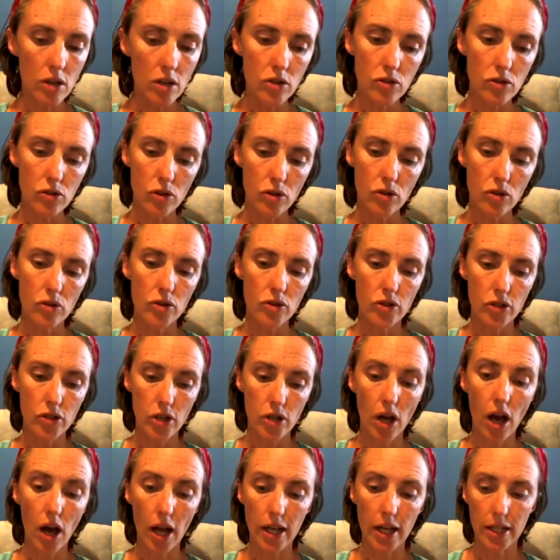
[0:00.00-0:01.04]
So
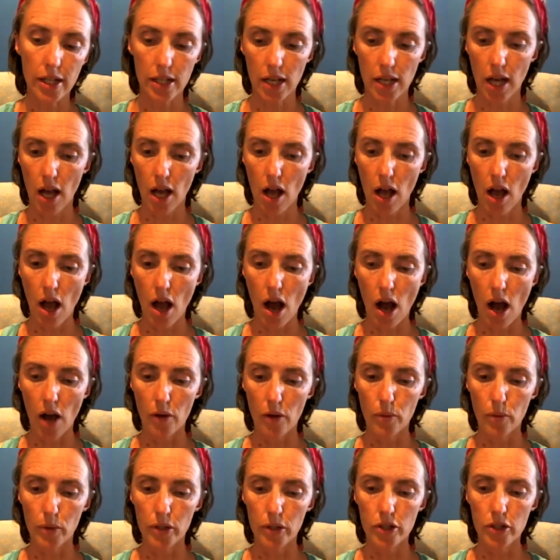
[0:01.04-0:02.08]
tonight, I
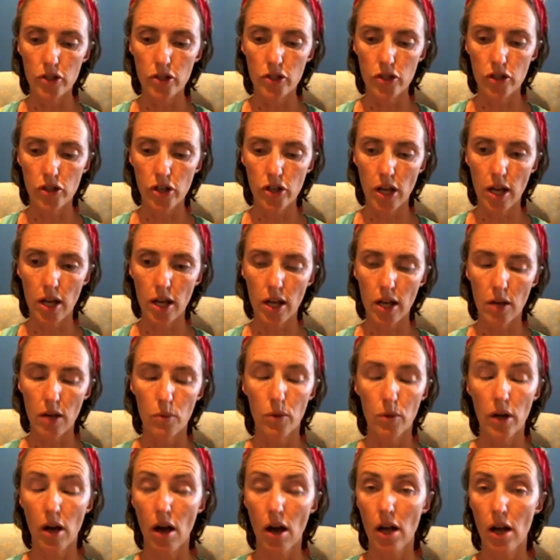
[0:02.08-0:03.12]
wanted to share
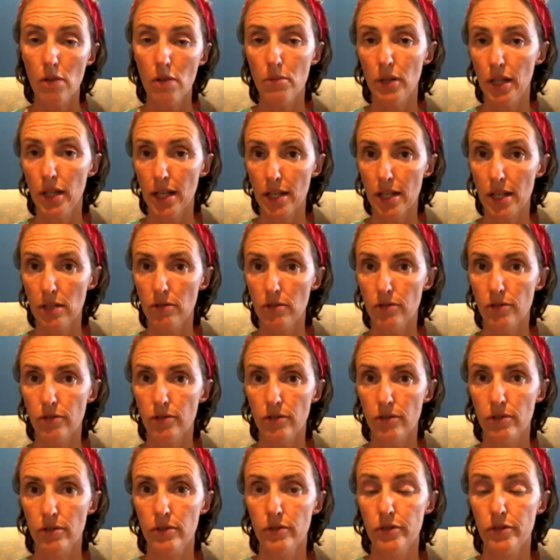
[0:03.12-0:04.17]
where I believe
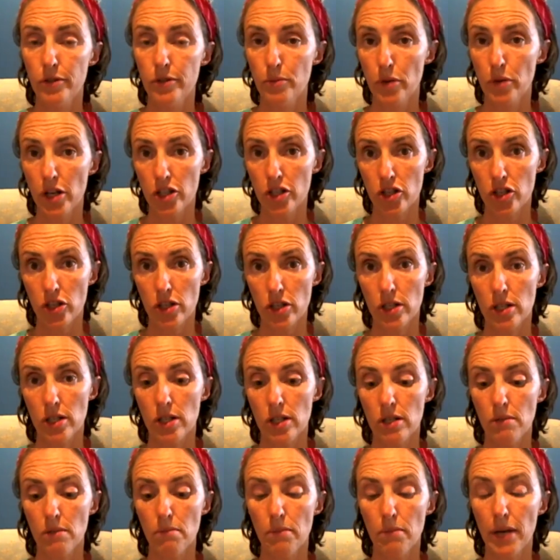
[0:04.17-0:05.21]

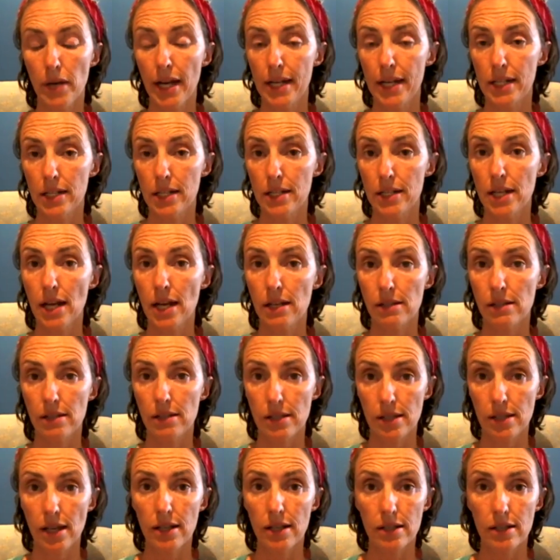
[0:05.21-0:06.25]
depression, panic attacks,
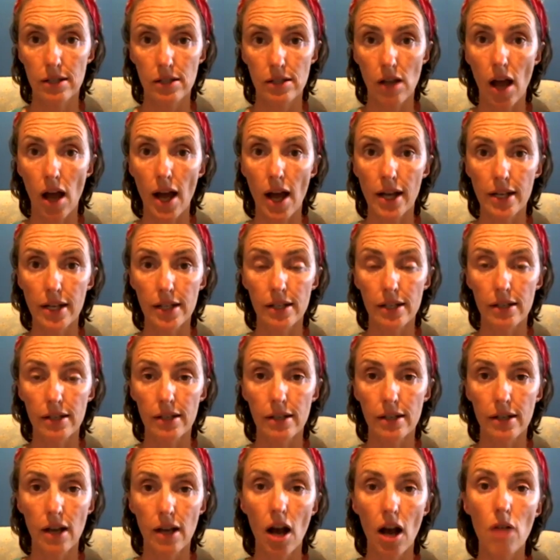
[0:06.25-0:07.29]
and anxiety
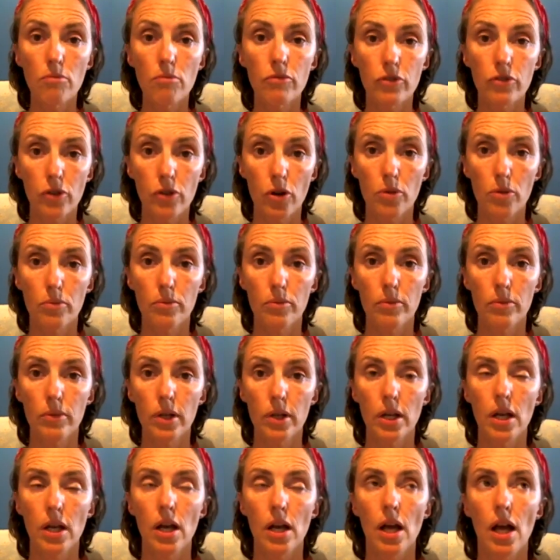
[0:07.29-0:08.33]
come from.
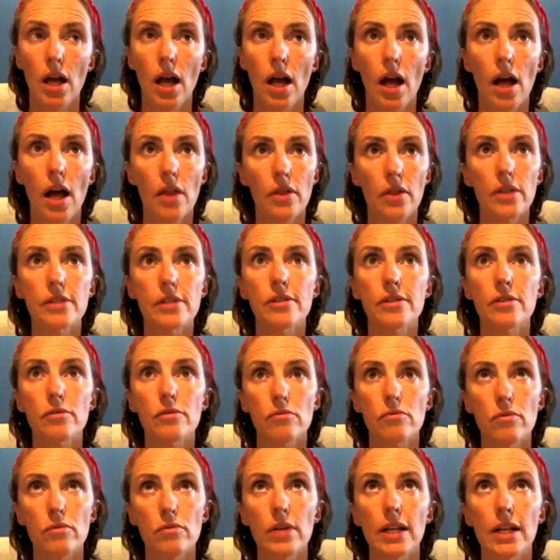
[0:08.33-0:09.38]
And this is
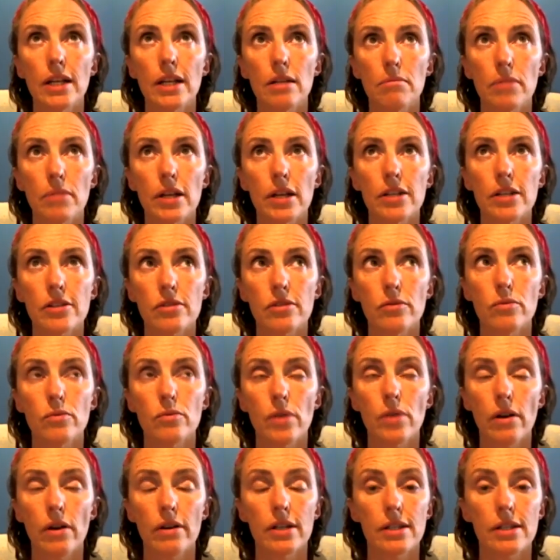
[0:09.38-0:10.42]
really based on
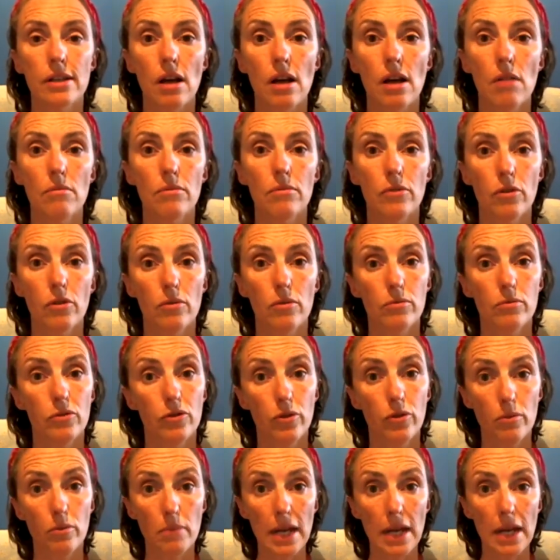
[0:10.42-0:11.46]
where it has come from
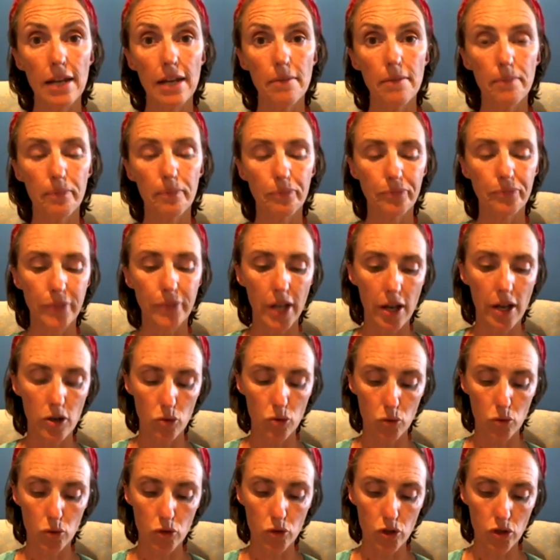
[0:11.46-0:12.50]
for me and
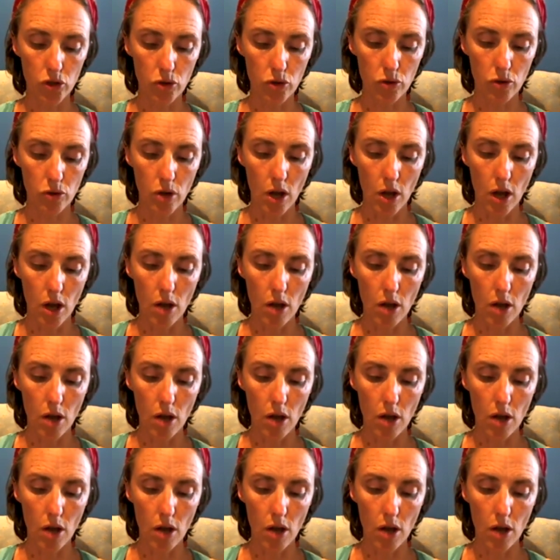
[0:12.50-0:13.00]
also